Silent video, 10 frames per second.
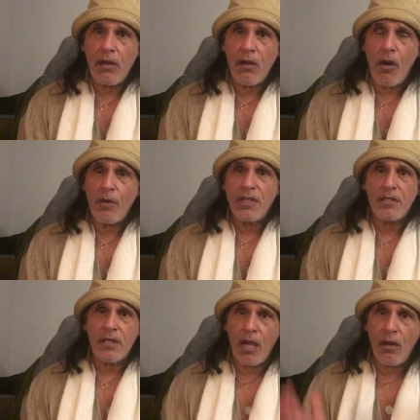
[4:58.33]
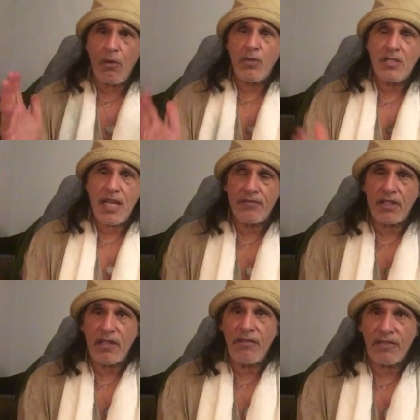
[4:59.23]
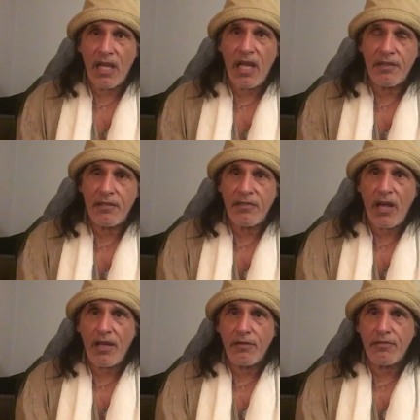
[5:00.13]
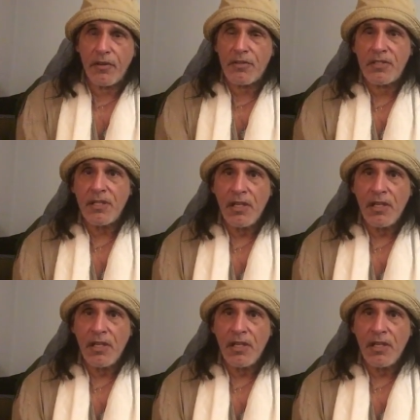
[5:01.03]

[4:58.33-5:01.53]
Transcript: always, I always have to love God the Father first.